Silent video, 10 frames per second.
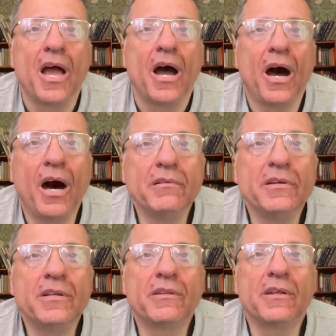
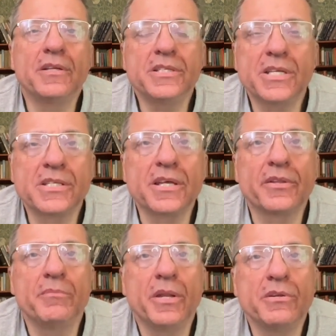136
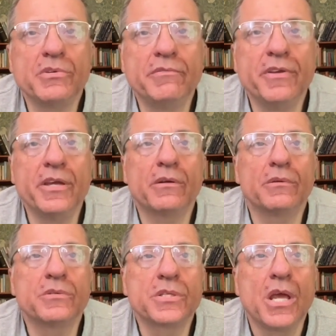other military
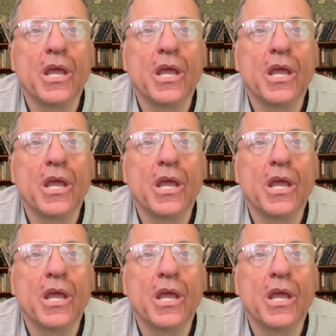vehicles,